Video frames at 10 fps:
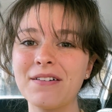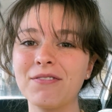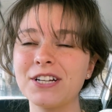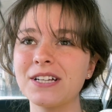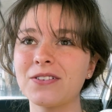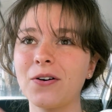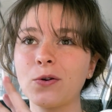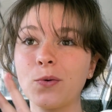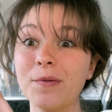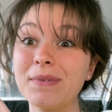which is called
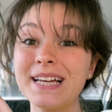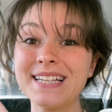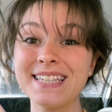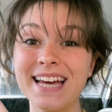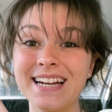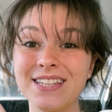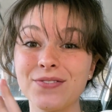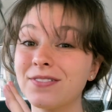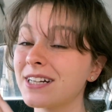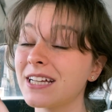Quimby's, and it's
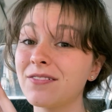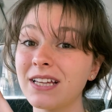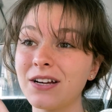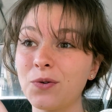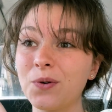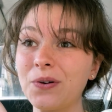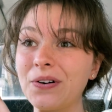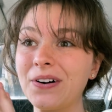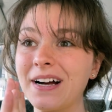really, really cool.